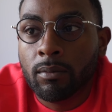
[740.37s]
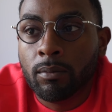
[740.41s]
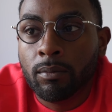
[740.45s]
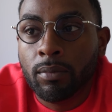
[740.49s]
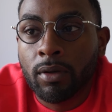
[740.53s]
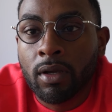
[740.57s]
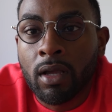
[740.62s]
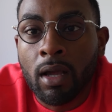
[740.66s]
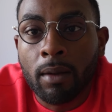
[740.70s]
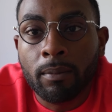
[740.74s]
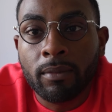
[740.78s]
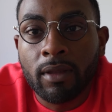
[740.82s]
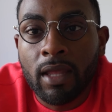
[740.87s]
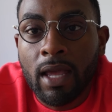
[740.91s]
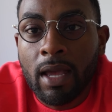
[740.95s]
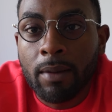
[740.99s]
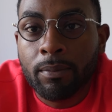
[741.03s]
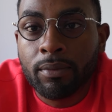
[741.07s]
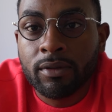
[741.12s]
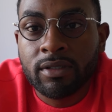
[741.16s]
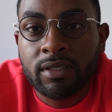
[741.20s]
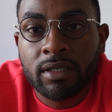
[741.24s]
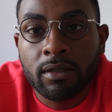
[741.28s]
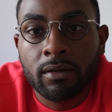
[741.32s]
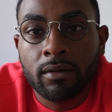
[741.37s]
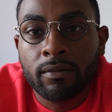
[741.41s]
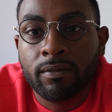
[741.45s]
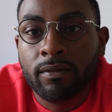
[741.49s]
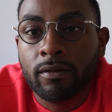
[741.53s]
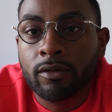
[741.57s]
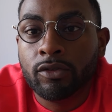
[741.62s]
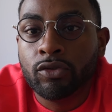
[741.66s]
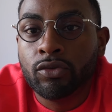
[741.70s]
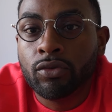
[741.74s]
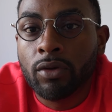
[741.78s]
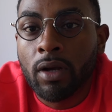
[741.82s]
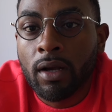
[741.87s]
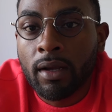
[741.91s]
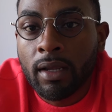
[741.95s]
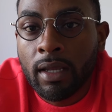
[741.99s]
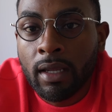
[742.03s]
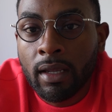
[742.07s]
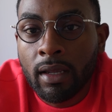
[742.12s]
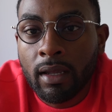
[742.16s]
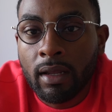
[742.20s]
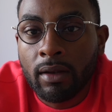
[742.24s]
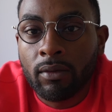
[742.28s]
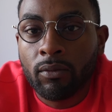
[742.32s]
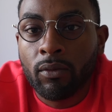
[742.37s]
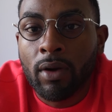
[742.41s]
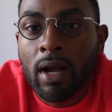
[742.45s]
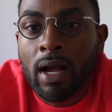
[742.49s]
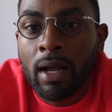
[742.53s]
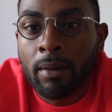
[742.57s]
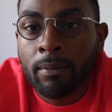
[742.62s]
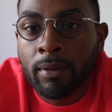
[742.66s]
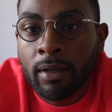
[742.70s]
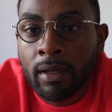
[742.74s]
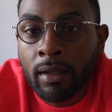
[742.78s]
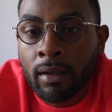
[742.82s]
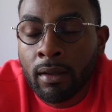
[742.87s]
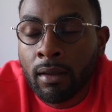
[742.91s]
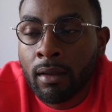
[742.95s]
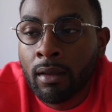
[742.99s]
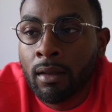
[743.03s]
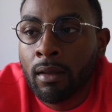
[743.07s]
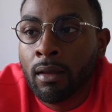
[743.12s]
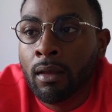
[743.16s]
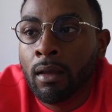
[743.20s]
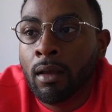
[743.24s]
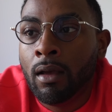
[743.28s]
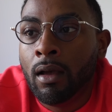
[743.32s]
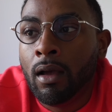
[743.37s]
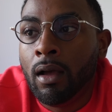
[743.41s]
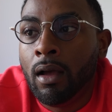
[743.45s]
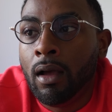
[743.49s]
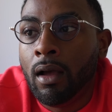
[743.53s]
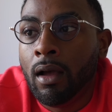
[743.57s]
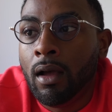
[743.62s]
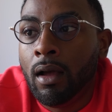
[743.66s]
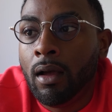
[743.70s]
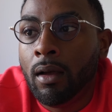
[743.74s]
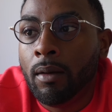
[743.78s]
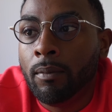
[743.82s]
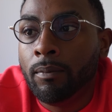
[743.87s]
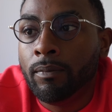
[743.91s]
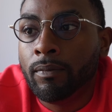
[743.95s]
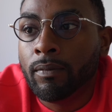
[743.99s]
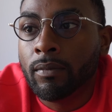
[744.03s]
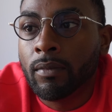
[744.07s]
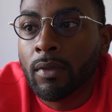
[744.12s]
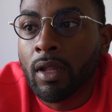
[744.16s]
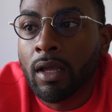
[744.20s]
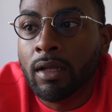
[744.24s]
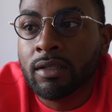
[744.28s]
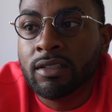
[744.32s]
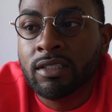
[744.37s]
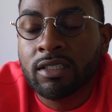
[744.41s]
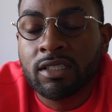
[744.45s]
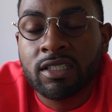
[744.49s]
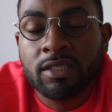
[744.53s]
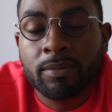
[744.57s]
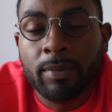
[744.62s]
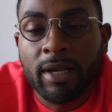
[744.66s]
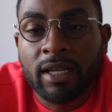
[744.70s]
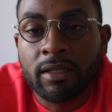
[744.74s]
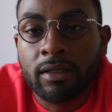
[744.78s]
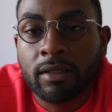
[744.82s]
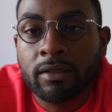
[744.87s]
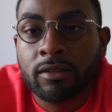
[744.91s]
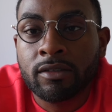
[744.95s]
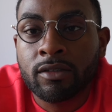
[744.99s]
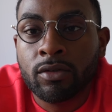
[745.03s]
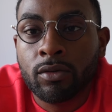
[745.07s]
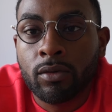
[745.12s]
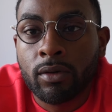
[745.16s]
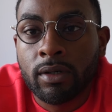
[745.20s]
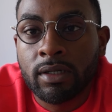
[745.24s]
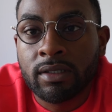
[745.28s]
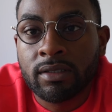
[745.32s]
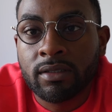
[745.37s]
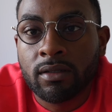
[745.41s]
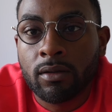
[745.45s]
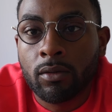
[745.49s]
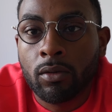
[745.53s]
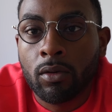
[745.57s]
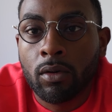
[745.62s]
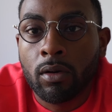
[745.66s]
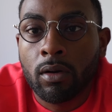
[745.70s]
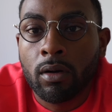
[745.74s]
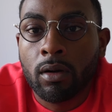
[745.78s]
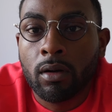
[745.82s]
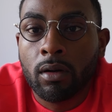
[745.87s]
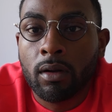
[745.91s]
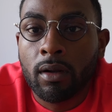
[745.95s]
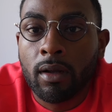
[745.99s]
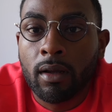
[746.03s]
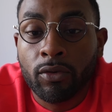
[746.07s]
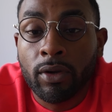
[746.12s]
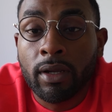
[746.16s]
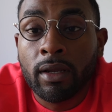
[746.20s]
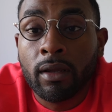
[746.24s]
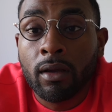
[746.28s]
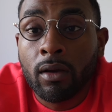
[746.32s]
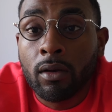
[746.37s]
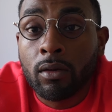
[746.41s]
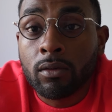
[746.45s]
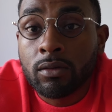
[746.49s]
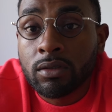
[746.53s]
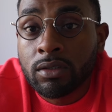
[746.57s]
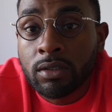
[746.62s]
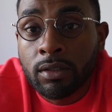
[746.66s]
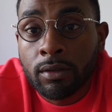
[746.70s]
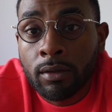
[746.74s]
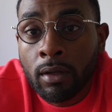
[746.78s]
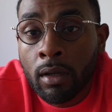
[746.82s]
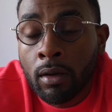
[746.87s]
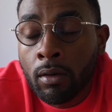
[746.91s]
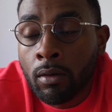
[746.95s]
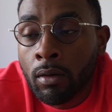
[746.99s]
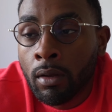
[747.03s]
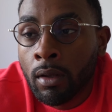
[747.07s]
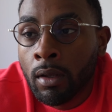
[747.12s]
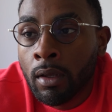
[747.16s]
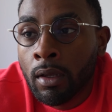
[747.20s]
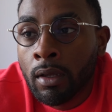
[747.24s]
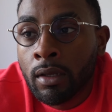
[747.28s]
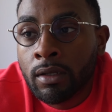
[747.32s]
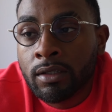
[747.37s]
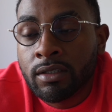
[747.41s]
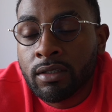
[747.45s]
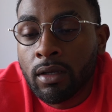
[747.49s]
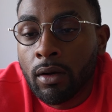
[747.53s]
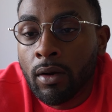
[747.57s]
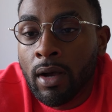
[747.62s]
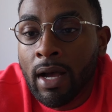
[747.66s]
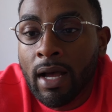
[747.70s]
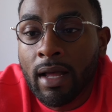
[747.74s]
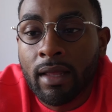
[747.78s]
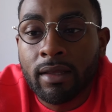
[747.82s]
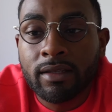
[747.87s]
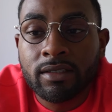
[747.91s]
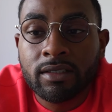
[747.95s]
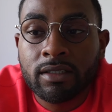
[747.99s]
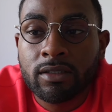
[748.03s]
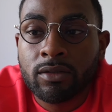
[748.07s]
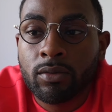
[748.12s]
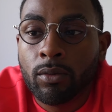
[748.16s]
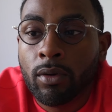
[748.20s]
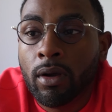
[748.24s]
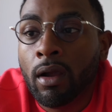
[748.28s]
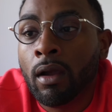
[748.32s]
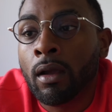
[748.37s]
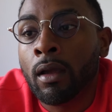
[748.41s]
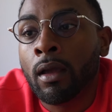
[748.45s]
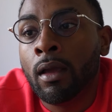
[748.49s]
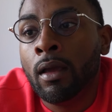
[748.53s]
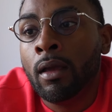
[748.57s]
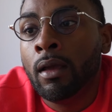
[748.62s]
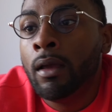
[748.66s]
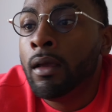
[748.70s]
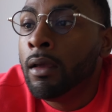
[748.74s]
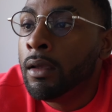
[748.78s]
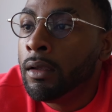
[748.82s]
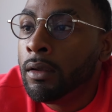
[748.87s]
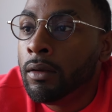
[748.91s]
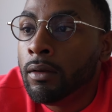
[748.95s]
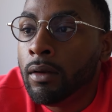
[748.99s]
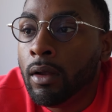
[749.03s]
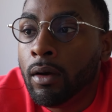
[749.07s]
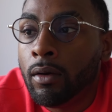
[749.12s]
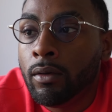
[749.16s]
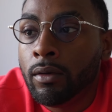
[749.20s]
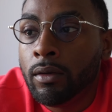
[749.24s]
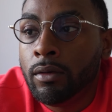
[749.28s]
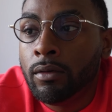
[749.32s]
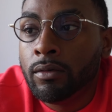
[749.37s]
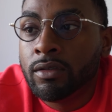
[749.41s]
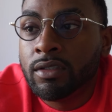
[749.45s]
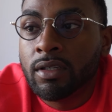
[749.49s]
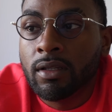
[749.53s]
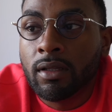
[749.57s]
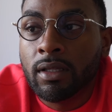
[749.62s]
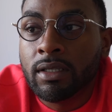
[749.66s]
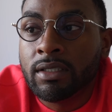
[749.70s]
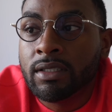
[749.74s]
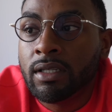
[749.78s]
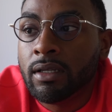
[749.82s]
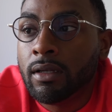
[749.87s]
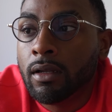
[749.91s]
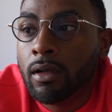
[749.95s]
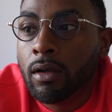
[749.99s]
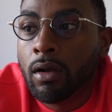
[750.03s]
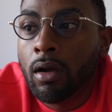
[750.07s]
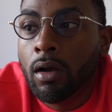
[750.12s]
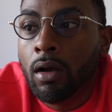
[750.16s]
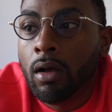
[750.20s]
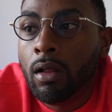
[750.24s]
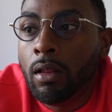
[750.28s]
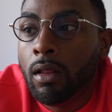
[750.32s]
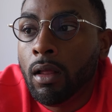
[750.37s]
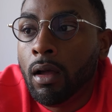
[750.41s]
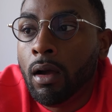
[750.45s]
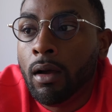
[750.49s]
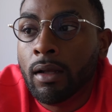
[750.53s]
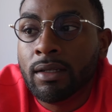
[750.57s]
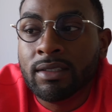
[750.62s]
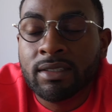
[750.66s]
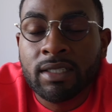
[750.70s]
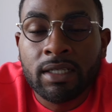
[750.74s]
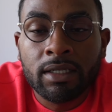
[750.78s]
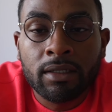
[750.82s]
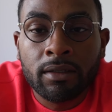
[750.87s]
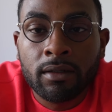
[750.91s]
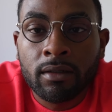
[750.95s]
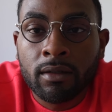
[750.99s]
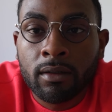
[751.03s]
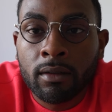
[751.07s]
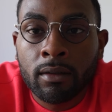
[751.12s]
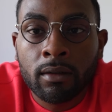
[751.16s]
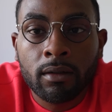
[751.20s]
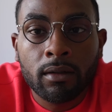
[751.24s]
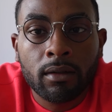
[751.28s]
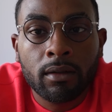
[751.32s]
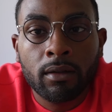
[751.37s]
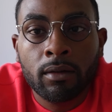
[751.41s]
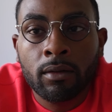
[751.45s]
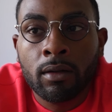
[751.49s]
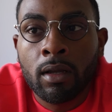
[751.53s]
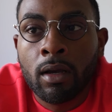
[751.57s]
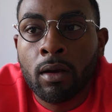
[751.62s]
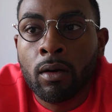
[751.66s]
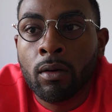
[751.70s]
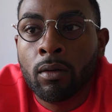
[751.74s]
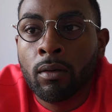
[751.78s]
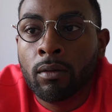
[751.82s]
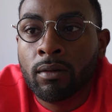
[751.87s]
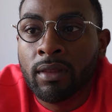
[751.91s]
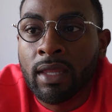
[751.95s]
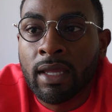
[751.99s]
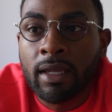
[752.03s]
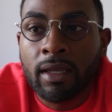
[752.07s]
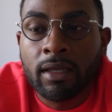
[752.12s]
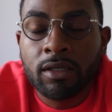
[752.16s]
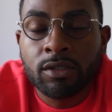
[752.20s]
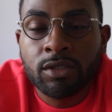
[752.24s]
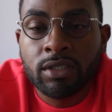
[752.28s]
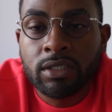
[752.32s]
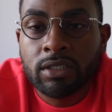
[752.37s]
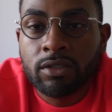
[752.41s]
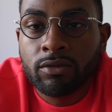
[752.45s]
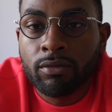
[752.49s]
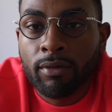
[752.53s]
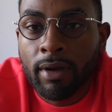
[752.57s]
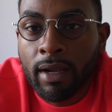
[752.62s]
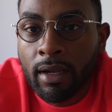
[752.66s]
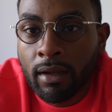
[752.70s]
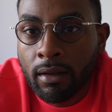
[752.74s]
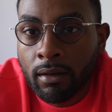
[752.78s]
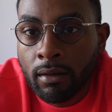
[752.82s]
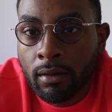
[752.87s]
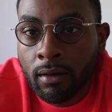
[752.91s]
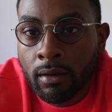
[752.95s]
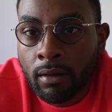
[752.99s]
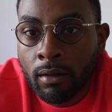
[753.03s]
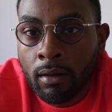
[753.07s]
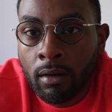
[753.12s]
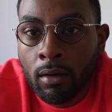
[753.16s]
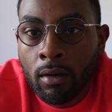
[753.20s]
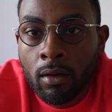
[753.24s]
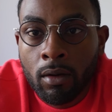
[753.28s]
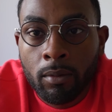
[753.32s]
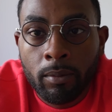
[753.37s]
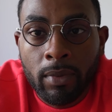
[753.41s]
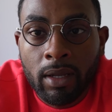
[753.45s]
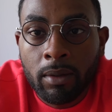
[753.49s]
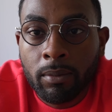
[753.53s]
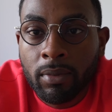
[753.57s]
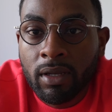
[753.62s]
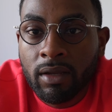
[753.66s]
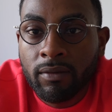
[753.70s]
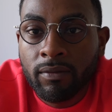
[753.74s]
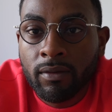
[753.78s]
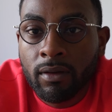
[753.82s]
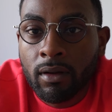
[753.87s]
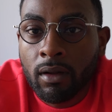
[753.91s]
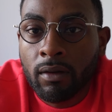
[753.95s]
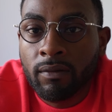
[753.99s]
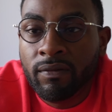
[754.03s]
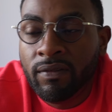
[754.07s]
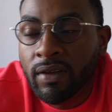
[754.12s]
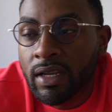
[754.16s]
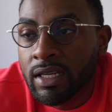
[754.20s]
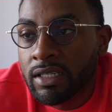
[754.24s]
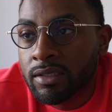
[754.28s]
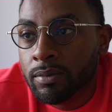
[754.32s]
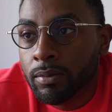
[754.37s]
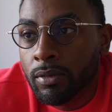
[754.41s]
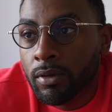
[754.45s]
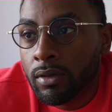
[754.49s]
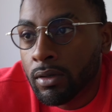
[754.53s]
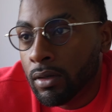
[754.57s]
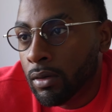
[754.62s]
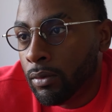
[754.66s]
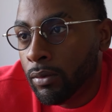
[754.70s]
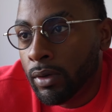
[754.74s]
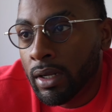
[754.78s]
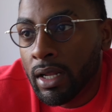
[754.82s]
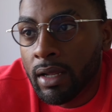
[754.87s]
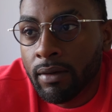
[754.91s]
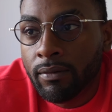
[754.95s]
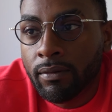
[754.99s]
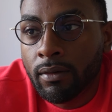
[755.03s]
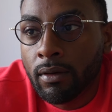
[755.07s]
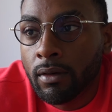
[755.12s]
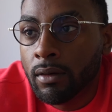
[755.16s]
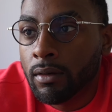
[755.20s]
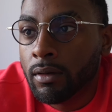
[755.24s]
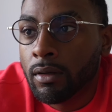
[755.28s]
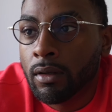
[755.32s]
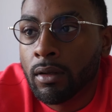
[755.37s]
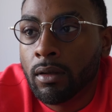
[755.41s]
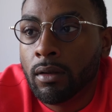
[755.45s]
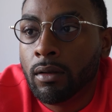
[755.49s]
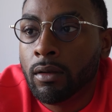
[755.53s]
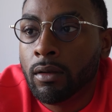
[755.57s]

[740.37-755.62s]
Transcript: become the epicenter for drugging and robbing um, unsuspecting tourists or gringos, you know? So, how does this work? You know, you solicit a girl on Tinder, you know, thinking she's regular, maybe even on Facebook or whatever,